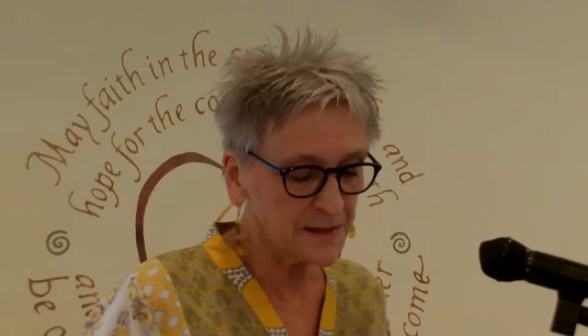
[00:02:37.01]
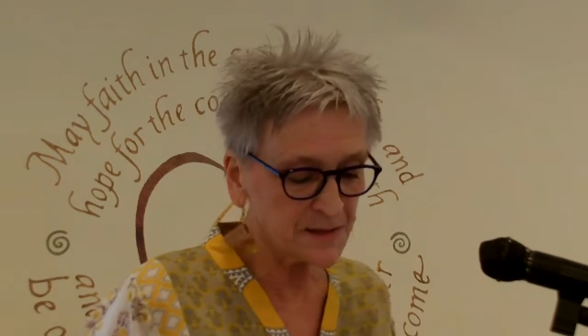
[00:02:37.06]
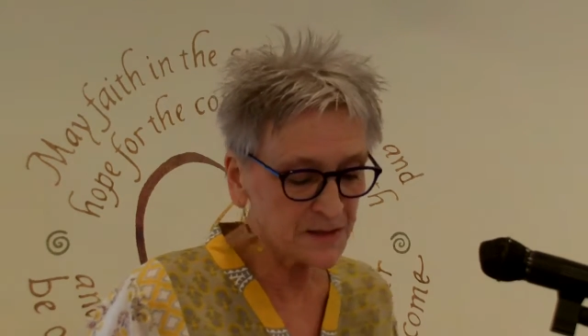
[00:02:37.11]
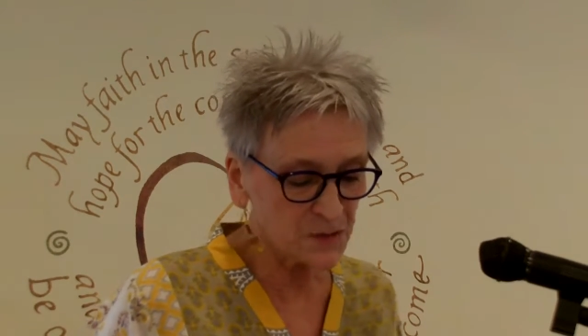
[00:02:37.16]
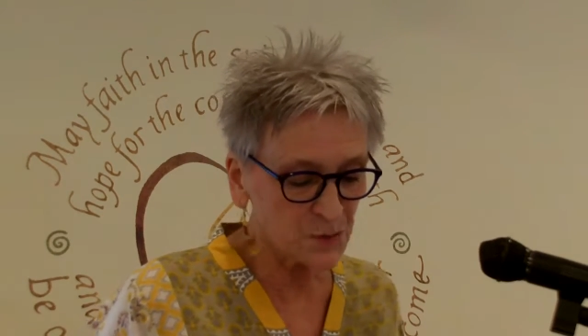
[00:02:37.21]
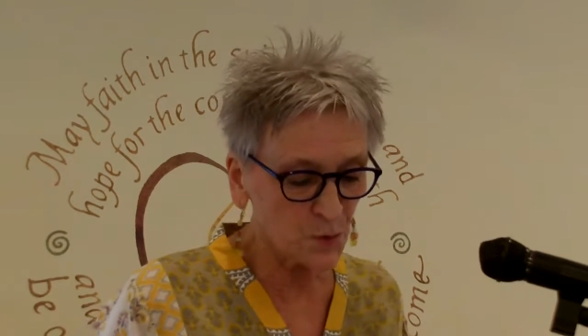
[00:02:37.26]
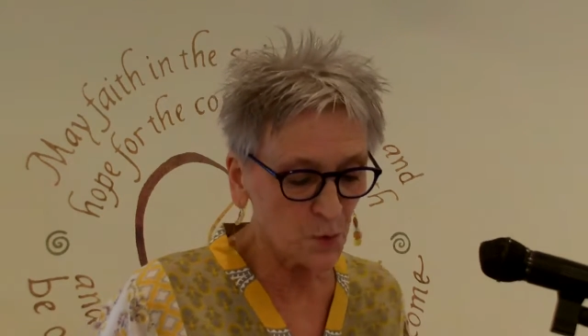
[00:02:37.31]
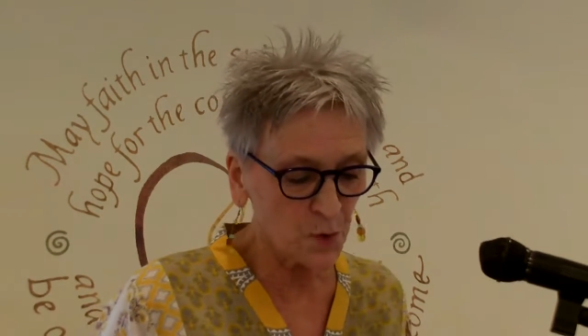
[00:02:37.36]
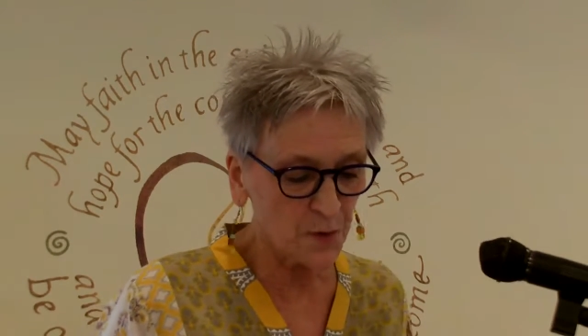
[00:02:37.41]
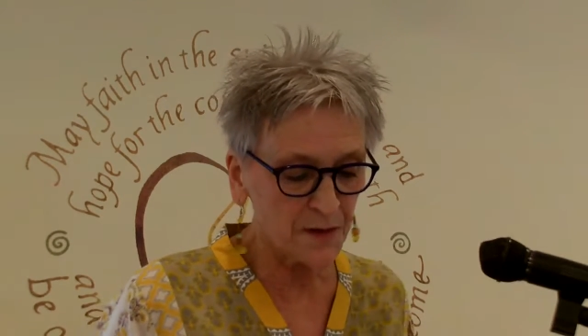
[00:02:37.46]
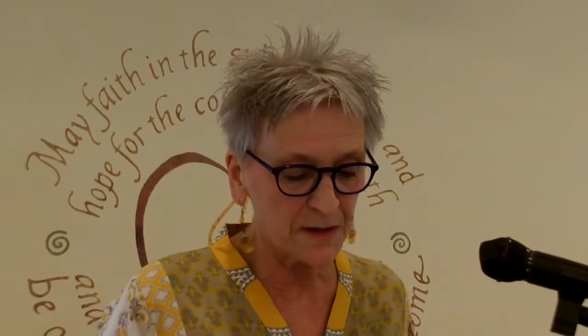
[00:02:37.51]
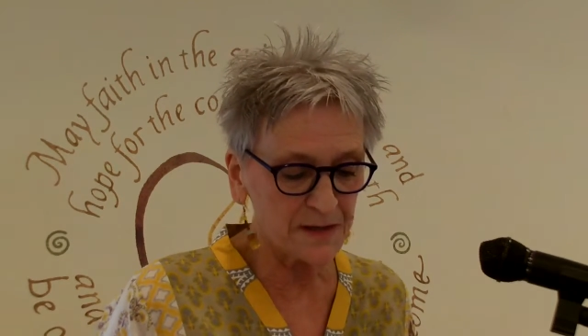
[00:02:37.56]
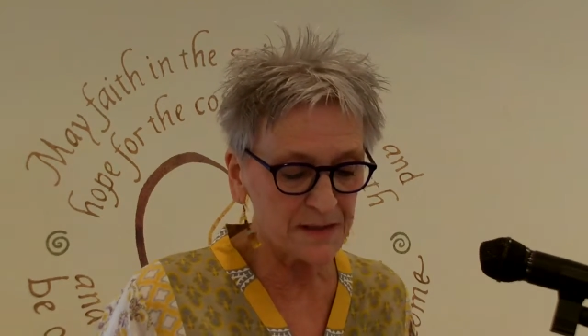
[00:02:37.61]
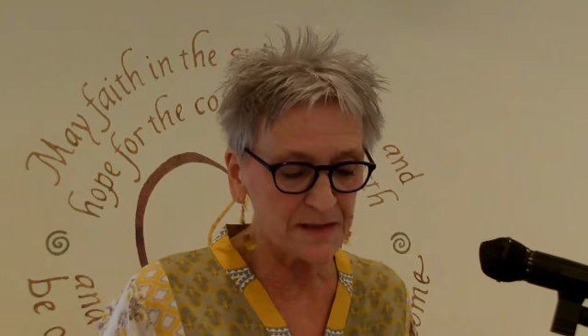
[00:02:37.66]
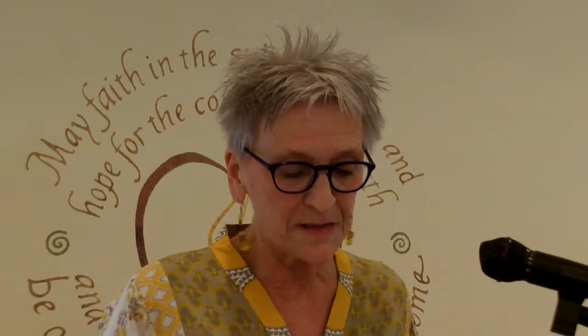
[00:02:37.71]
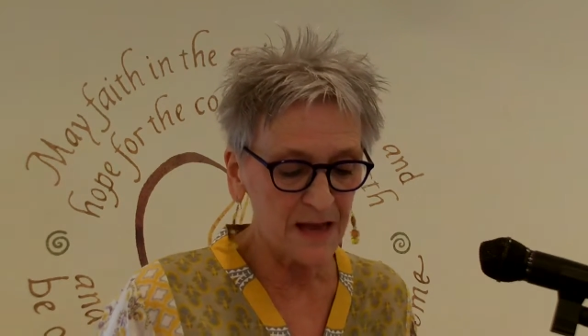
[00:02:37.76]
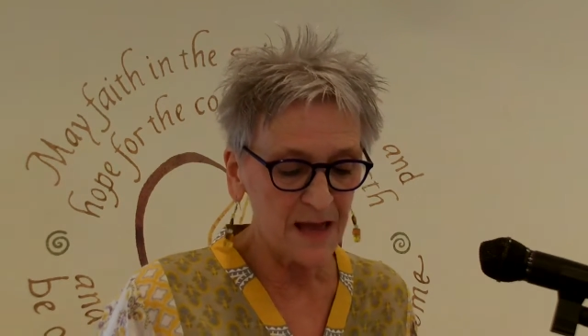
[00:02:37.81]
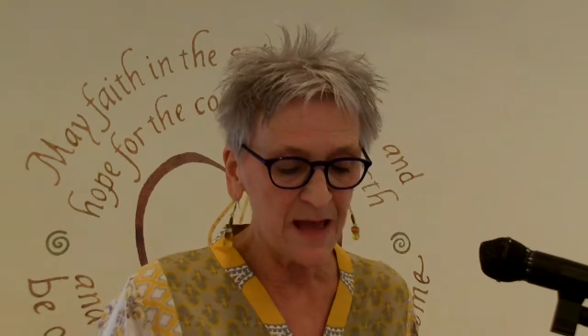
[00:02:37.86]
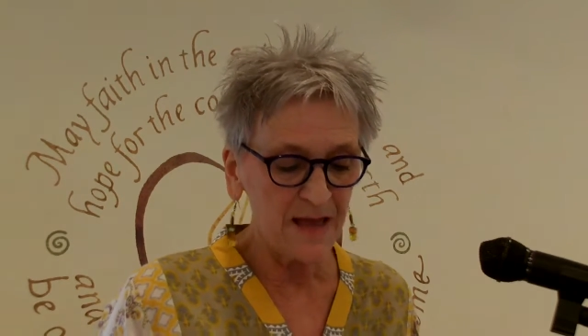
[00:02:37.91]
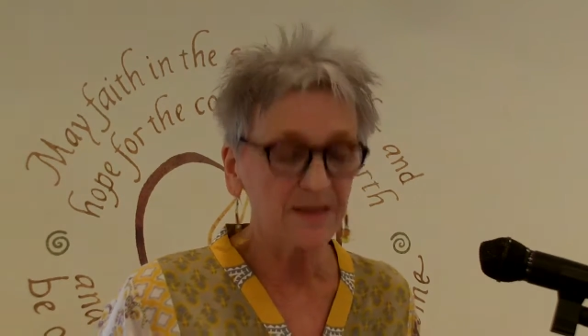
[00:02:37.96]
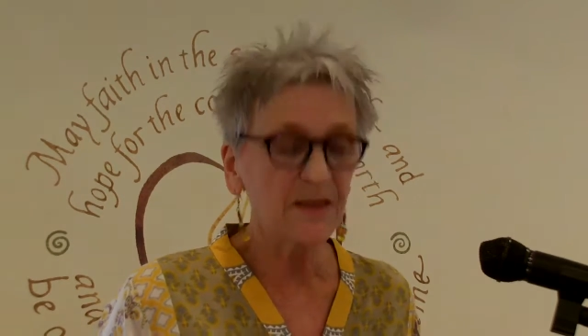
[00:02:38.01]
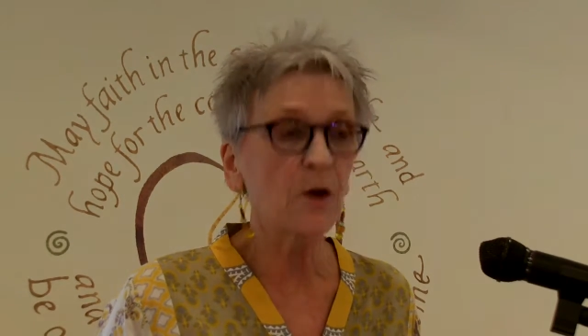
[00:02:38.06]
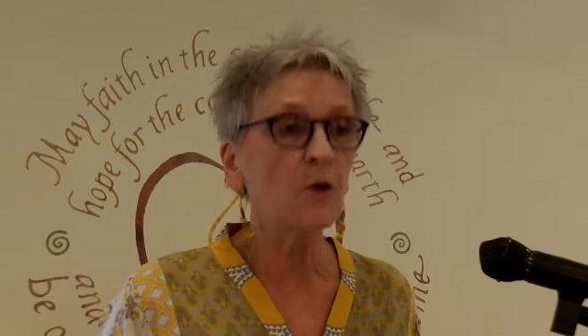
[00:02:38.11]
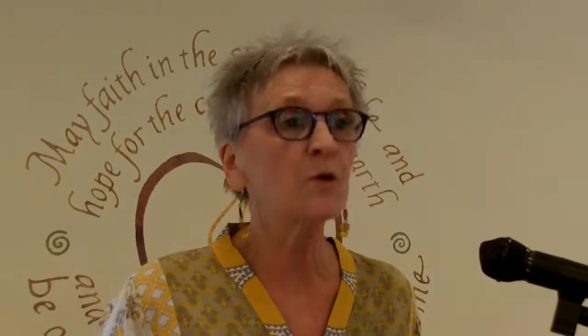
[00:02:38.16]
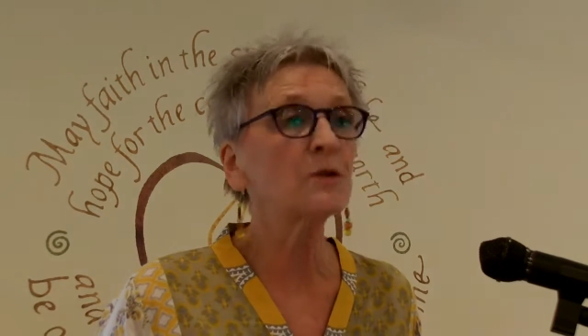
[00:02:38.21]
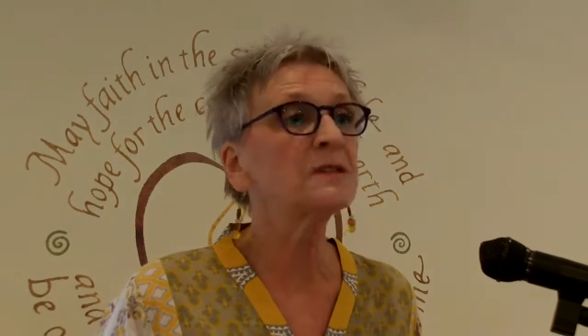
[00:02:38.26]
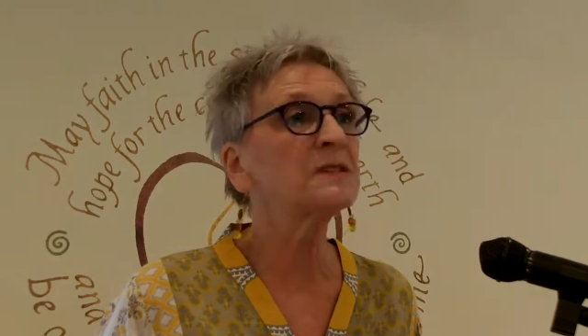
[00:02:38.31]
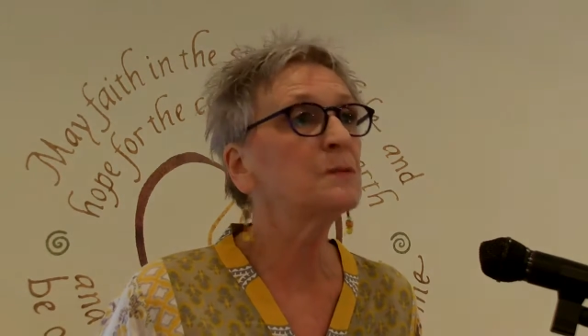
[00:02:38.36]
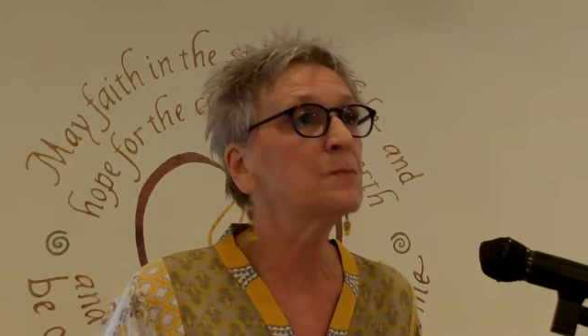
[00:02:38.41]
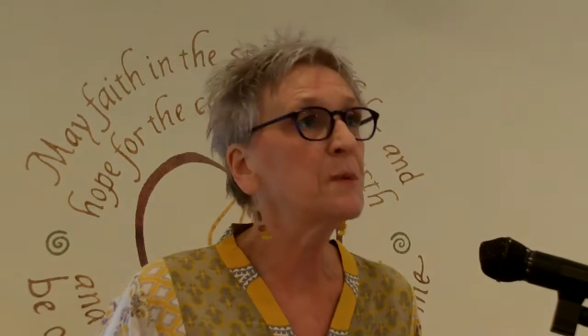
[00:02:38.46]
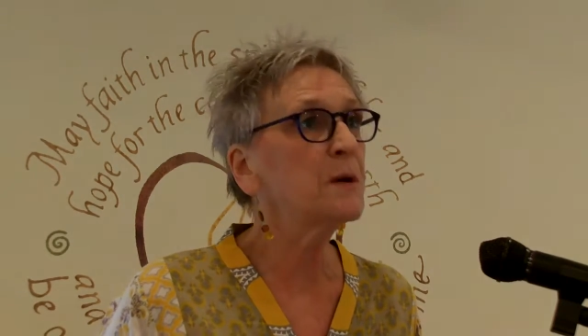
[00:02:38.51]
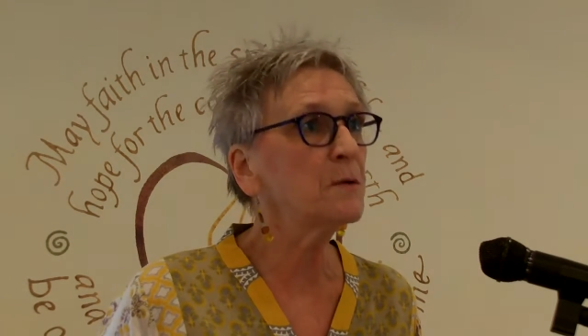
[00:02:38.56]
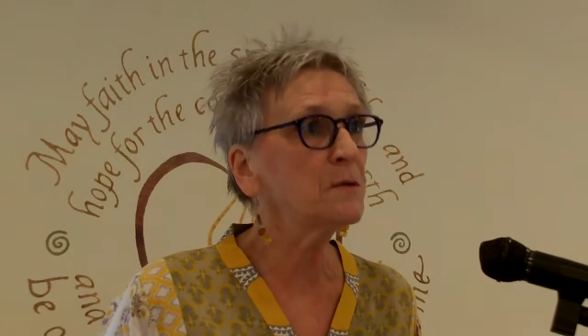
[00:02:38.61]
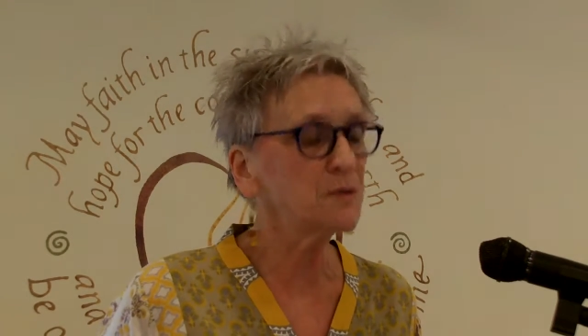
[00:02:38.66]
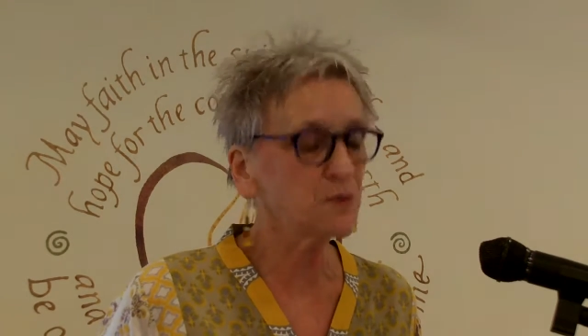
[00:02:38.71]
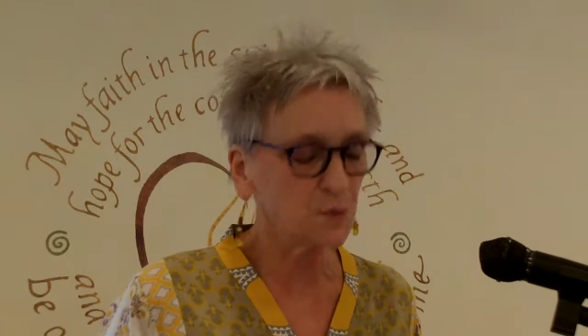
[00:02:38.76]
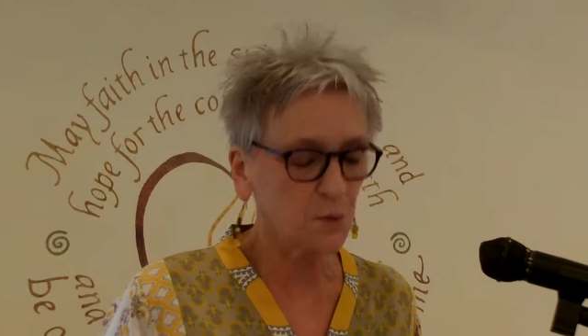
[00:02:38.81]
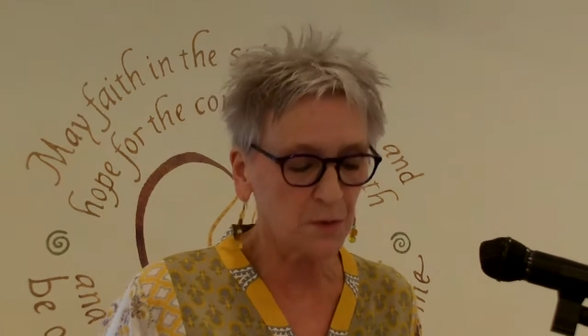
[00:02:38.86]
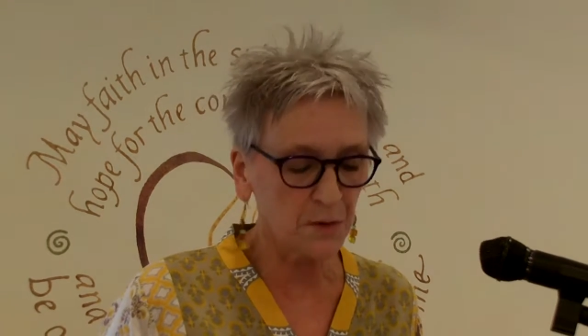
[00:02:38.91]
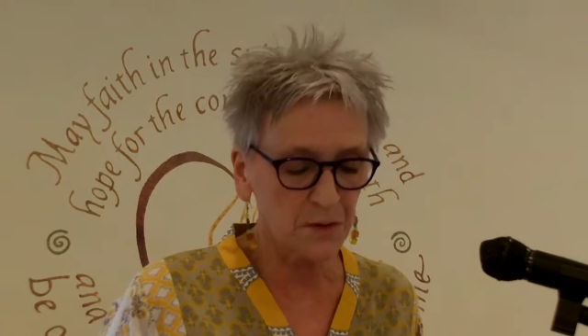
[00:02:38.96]
stories that are
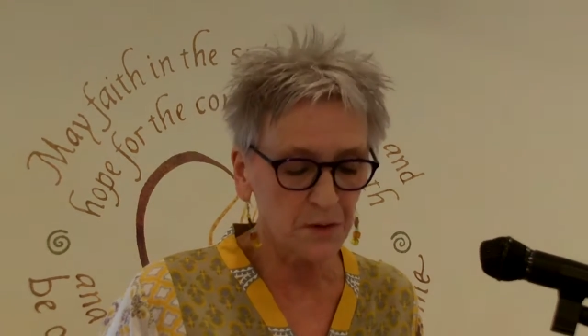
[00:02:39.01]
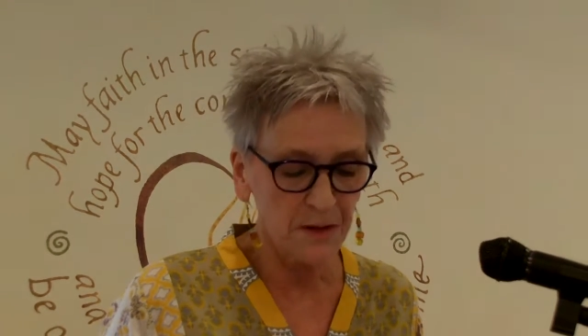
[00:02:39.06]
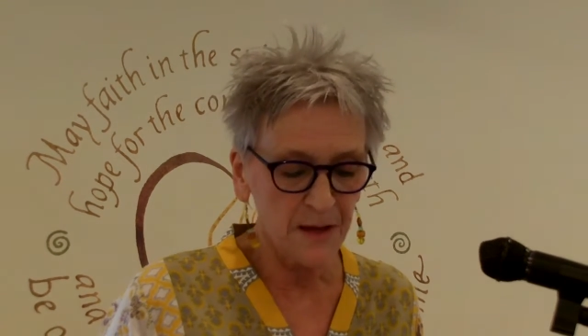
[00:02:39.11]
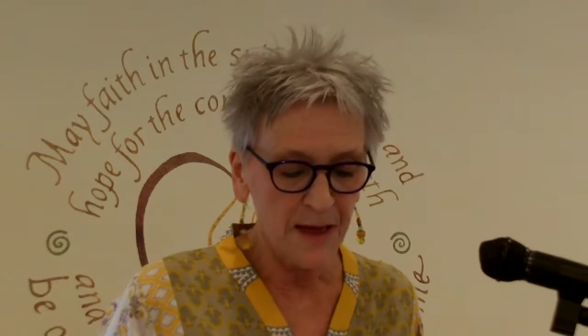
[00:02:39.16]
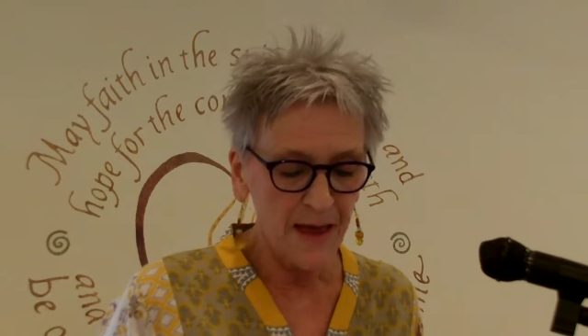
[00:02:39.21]
spiritual